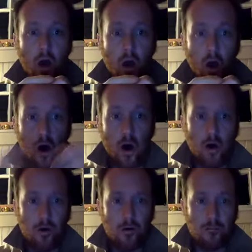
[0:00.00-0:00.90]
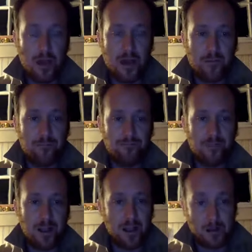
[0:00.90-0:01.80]
All men
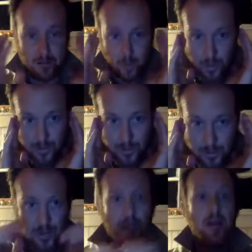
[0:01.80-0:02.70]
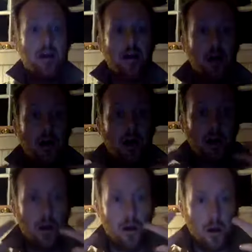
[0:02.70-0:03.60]
and women
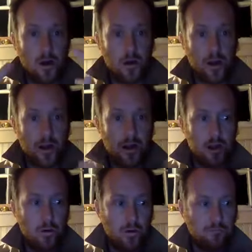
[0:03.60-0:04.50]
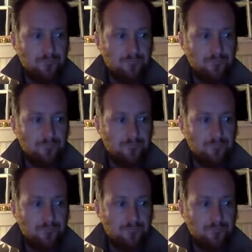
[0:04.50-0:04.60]
are created equal.